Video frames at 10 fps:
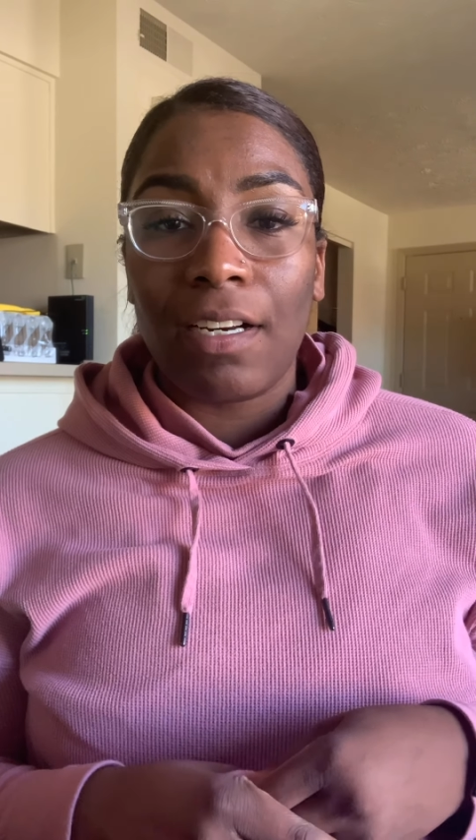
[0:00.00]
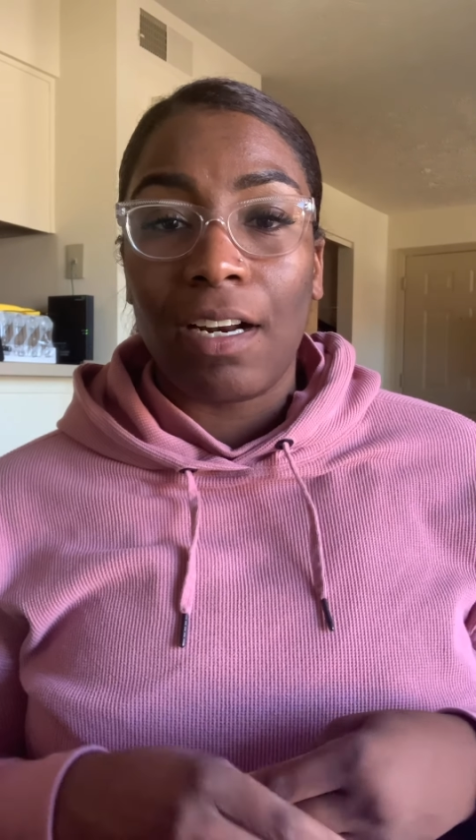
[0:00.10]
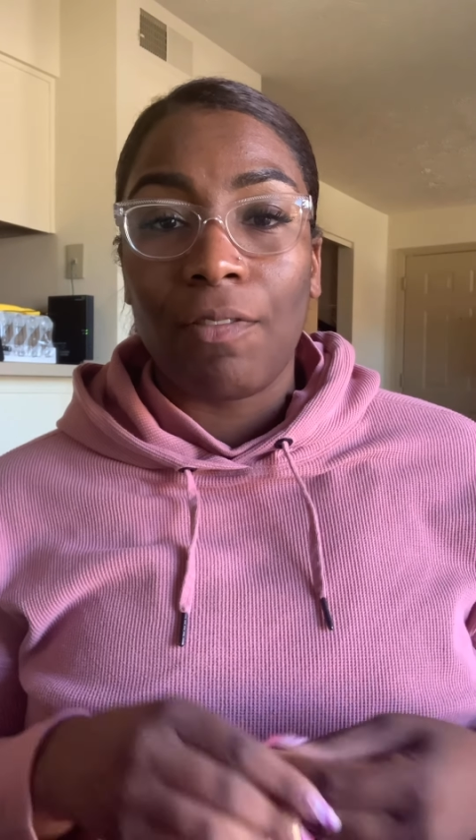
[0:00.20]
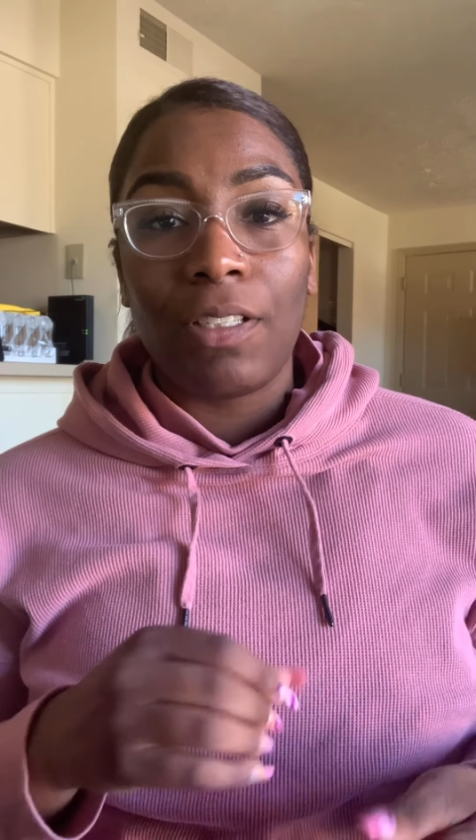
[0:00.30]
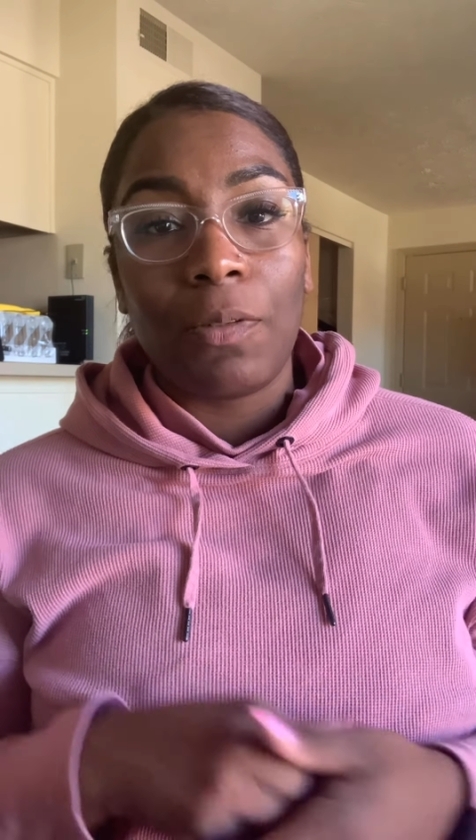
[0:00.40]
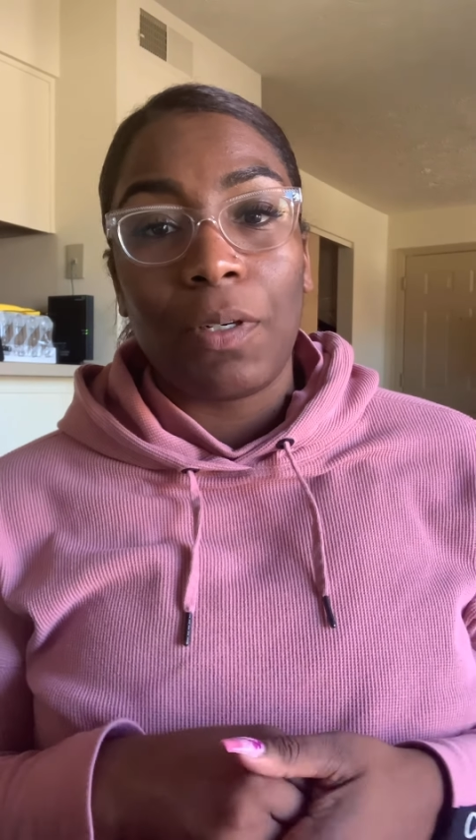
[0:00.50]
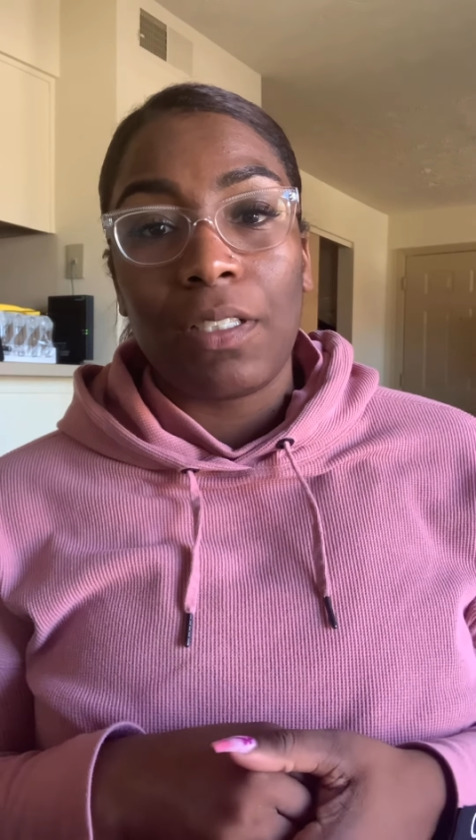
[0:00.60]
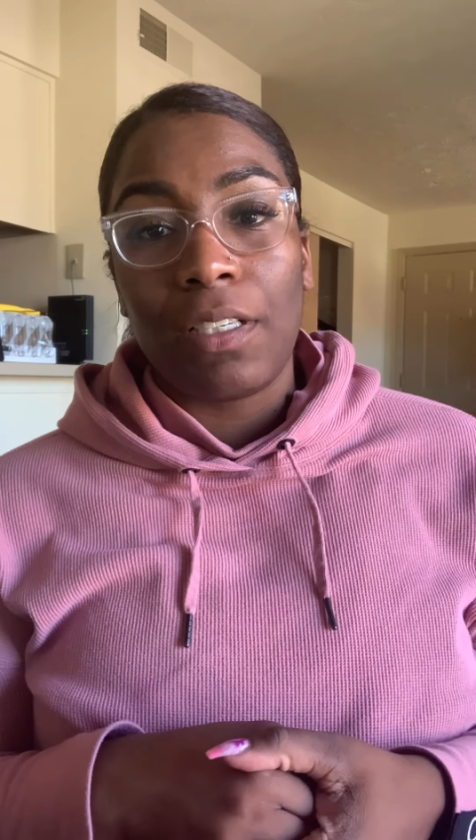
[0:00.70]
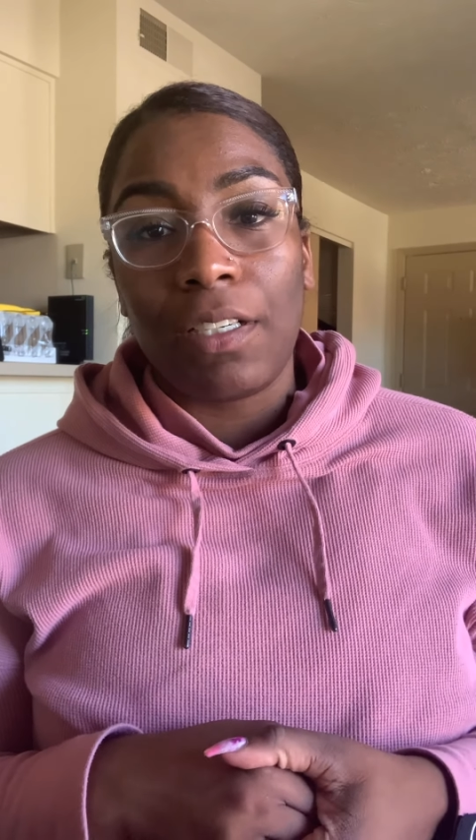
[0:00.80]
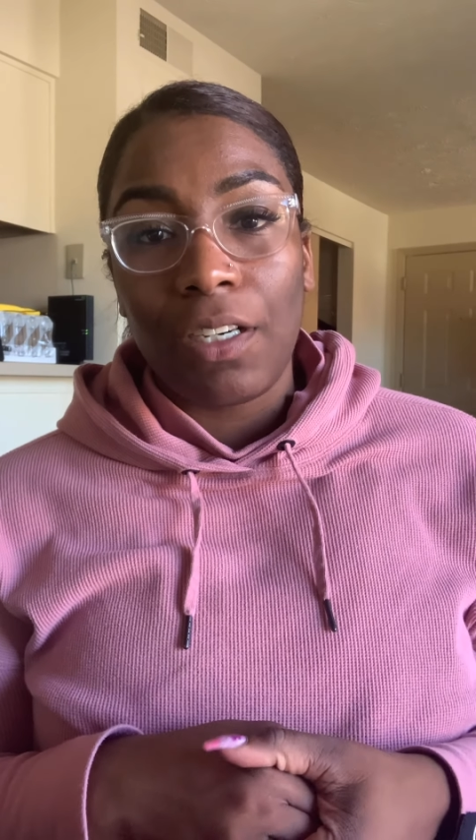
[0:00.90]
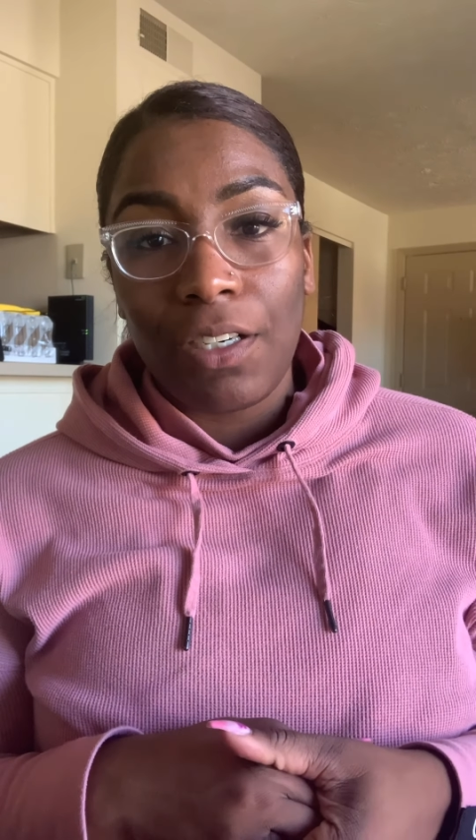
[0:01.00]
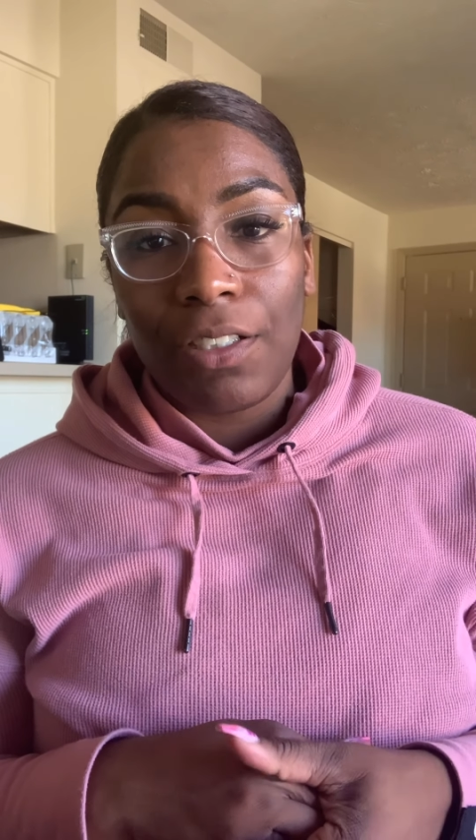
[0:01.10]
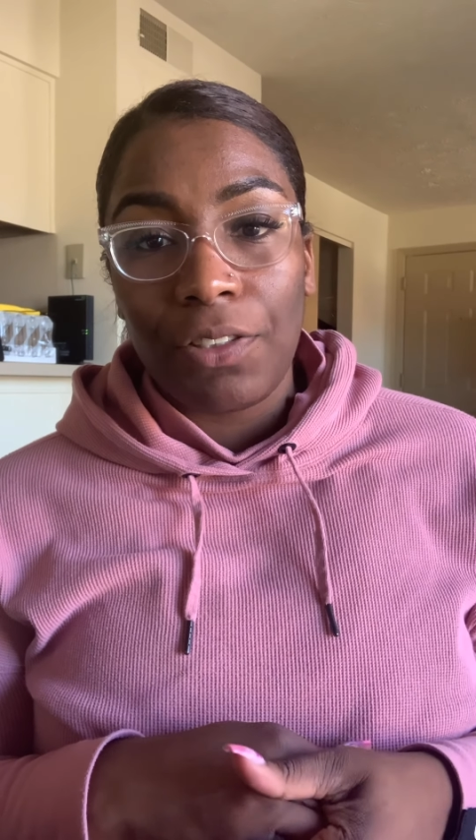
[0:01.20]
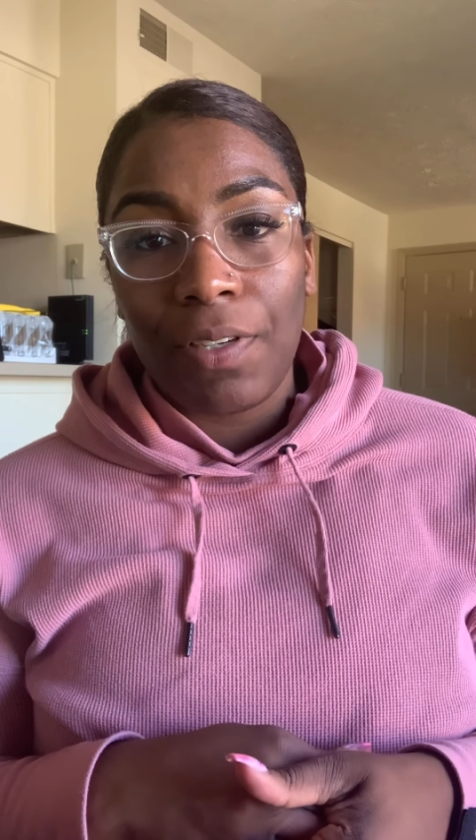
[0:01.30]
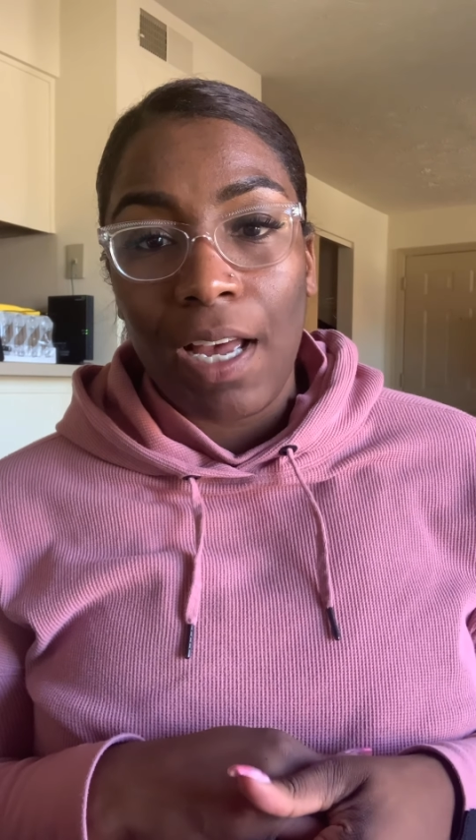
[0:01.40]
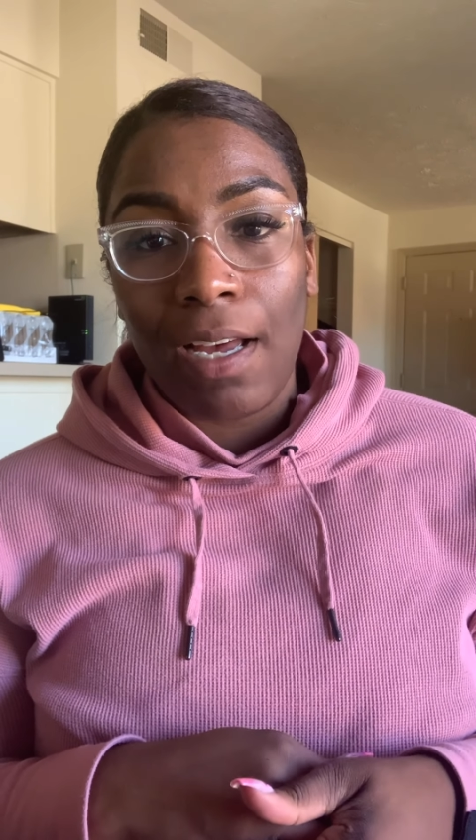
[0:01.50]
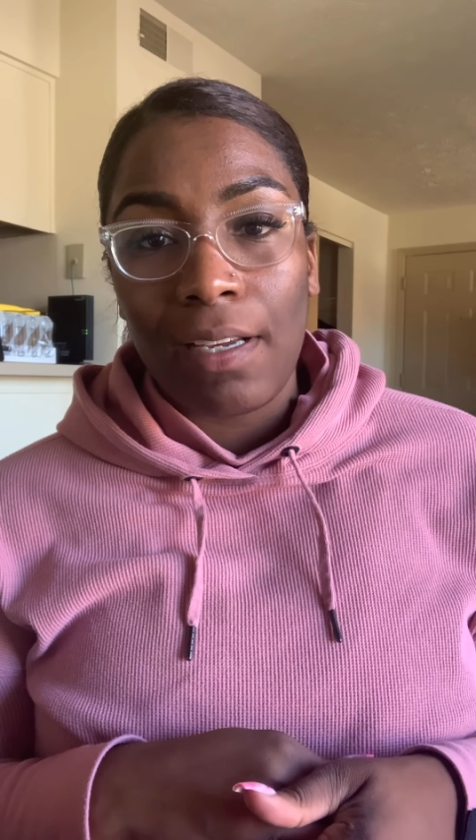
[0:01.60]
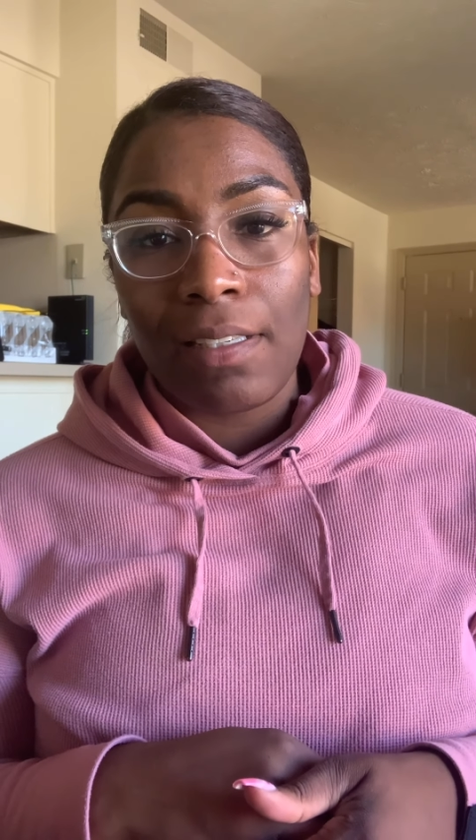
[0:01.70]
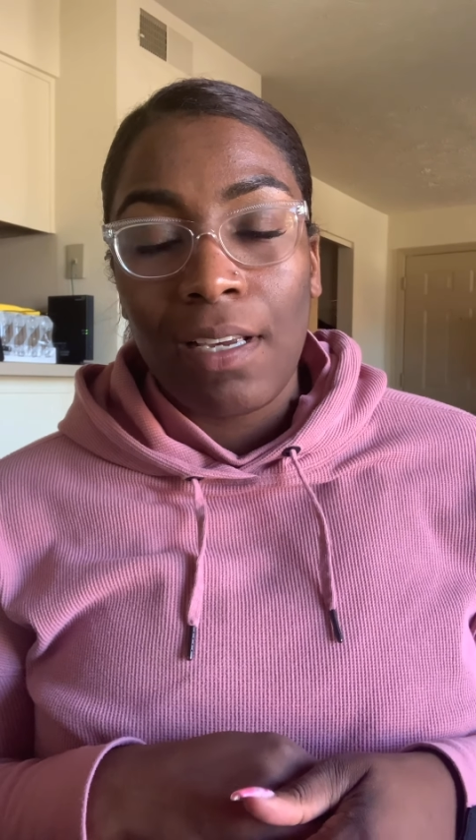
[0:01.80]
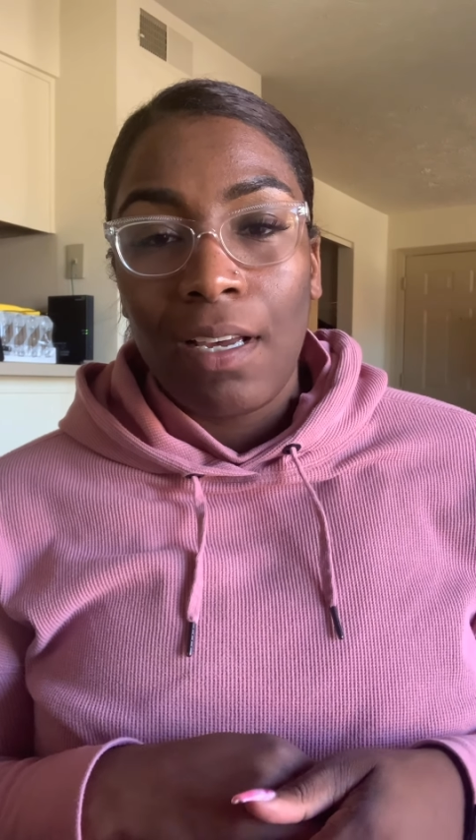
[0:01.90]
and I really wanted to encourage you guys.